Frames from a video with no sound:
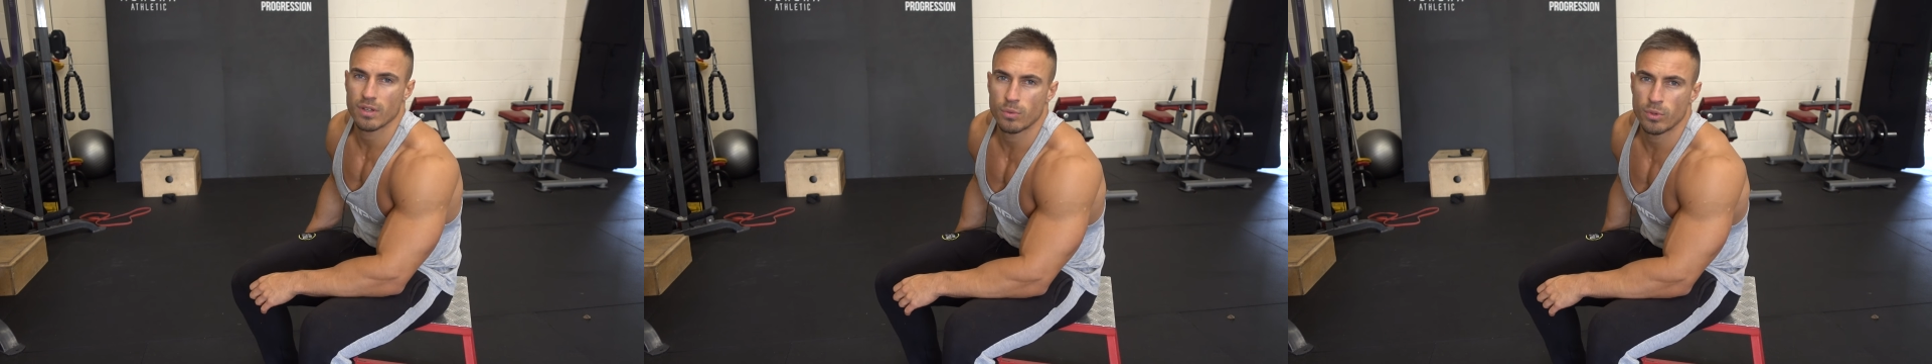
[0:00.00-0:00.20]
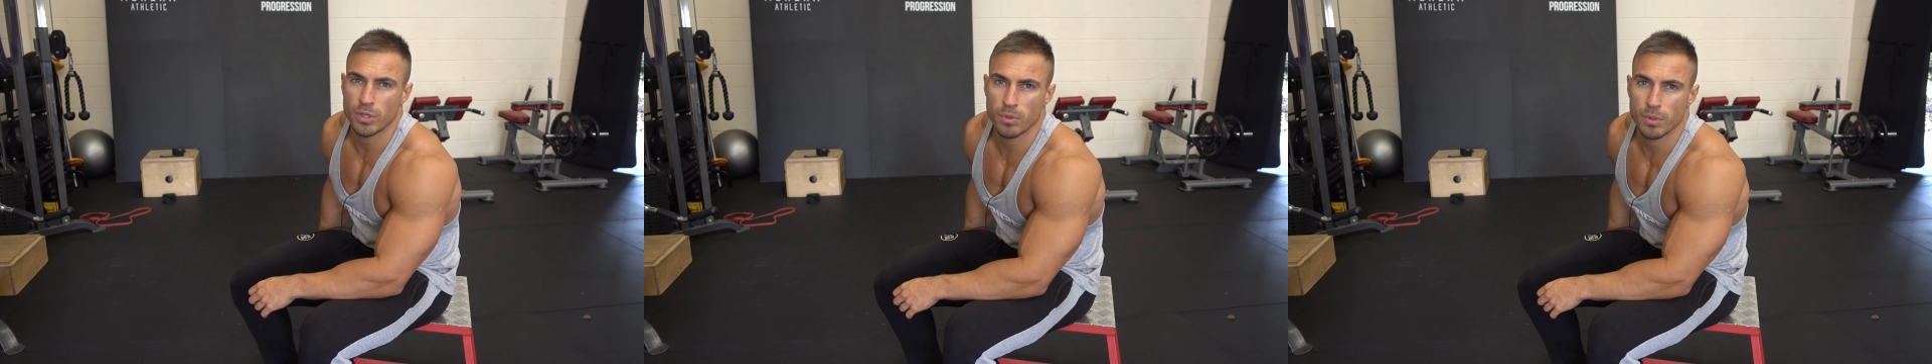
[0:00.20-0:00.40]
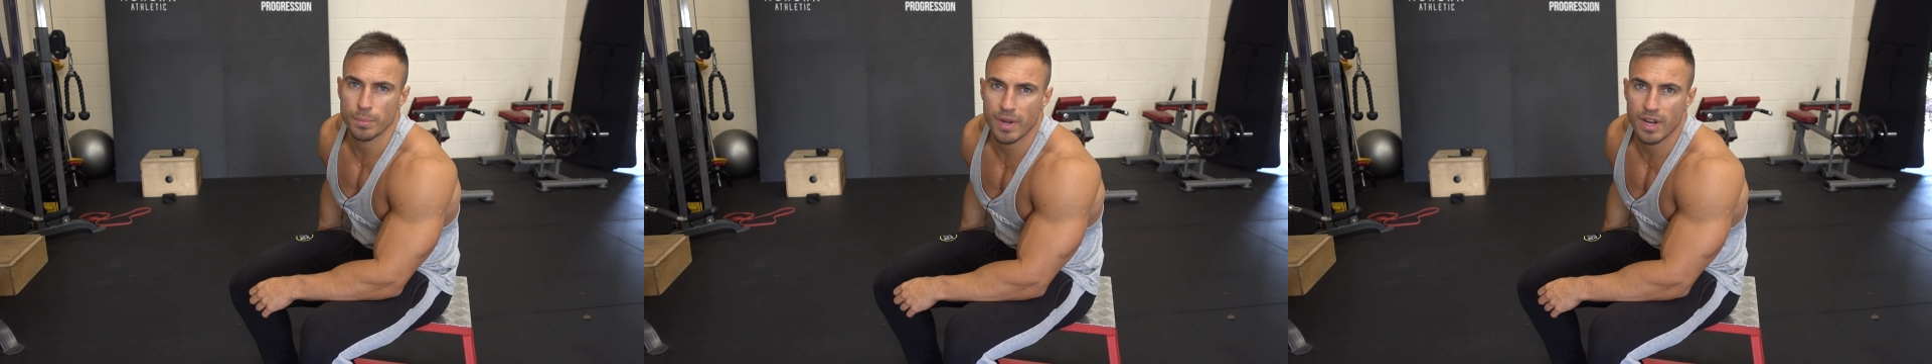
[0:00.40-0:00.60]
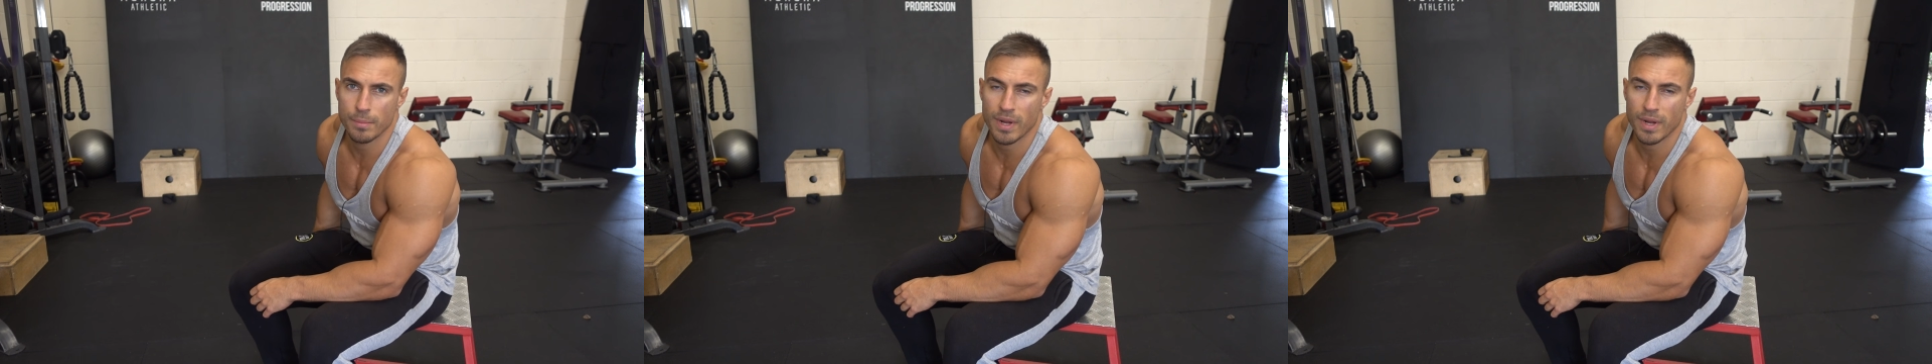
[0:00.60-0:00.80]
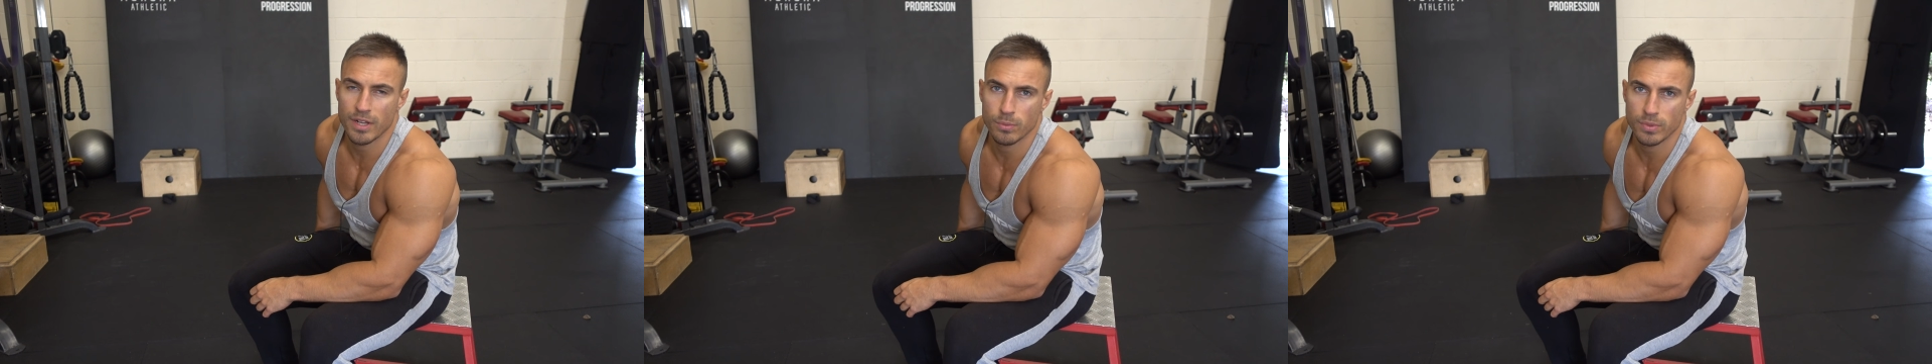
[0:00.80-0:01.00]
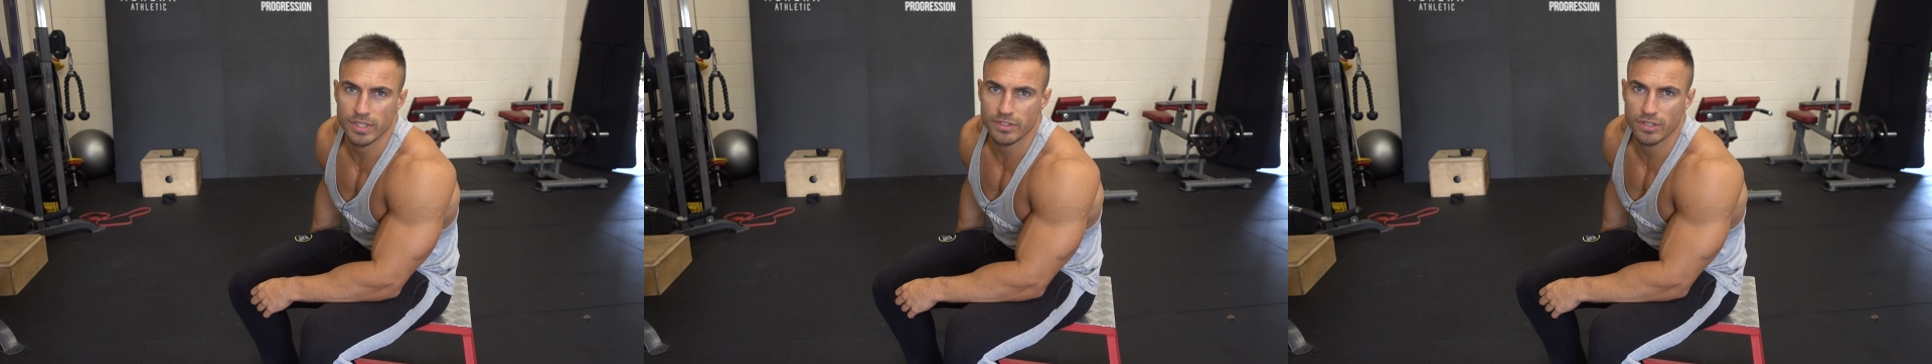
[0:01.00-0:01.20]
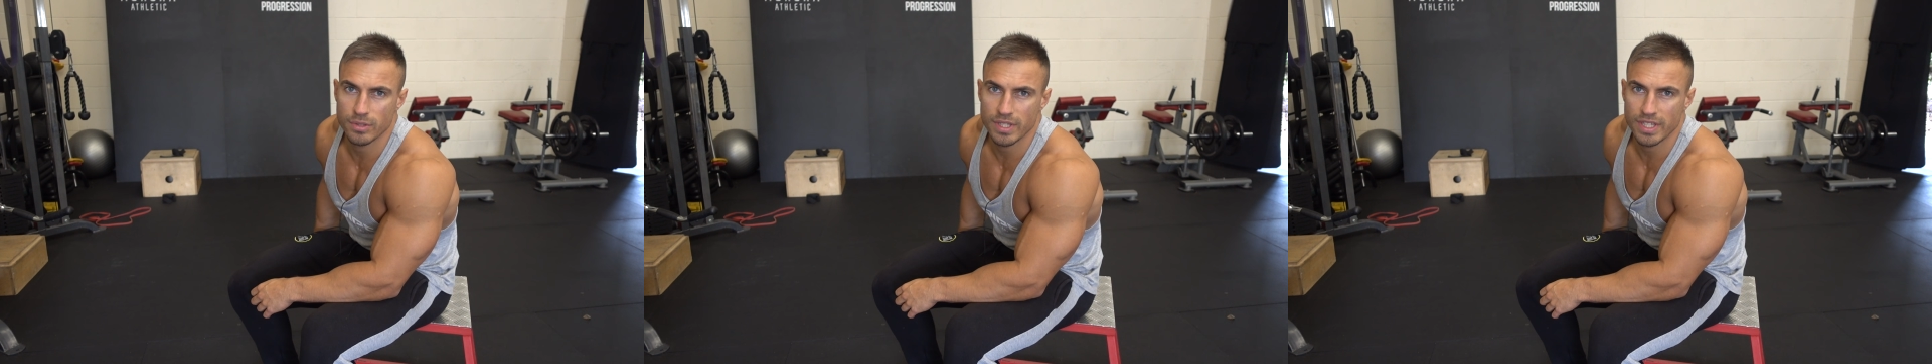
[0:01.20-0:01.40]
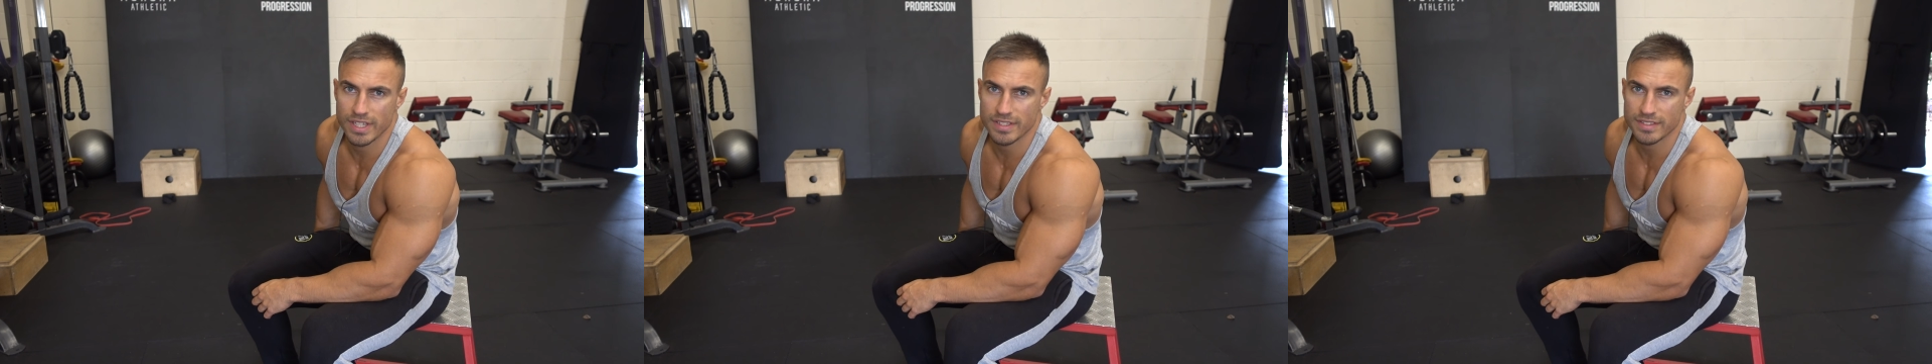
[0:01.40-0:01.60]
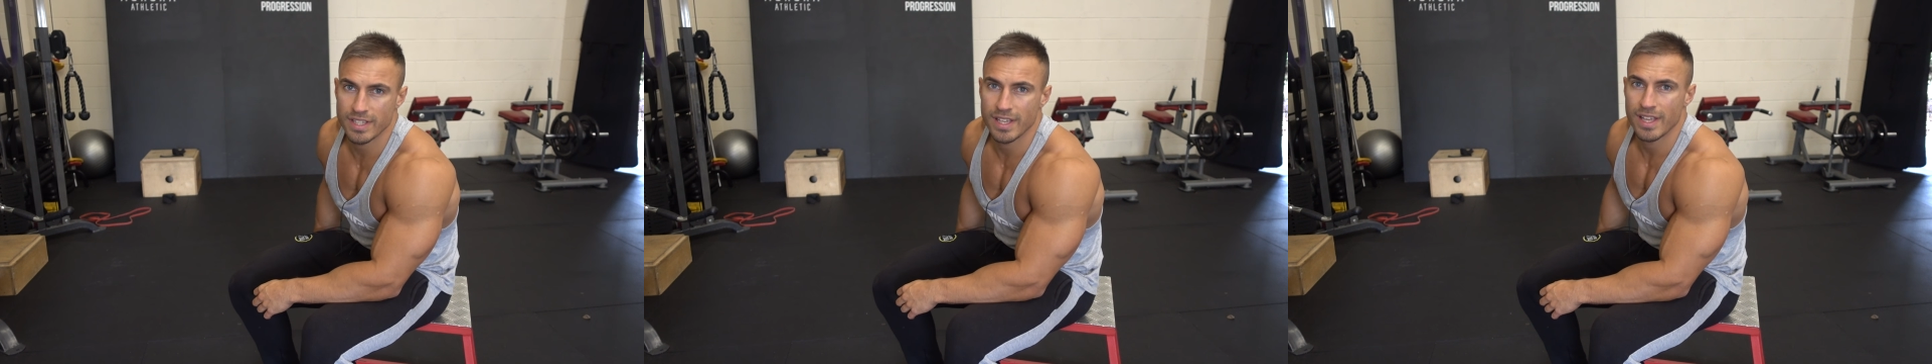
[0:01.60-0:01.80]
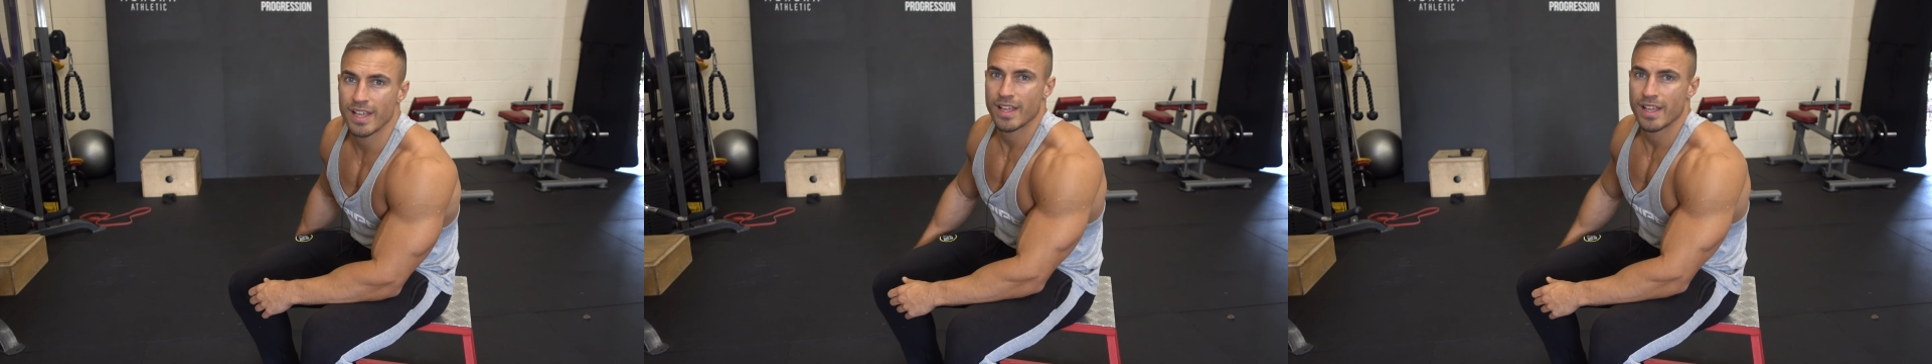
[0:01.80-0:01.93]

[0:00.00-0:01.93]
What you want to bear in mind when you do these is